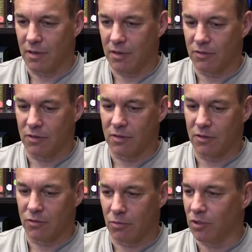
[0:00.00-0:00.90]
as a
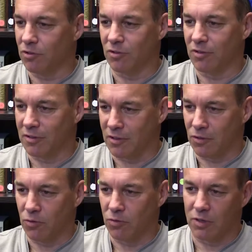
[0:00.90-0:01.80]
as a religious
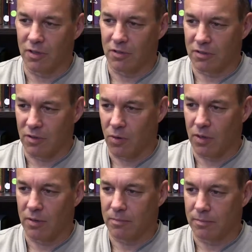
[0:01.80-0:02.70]
institution in this area.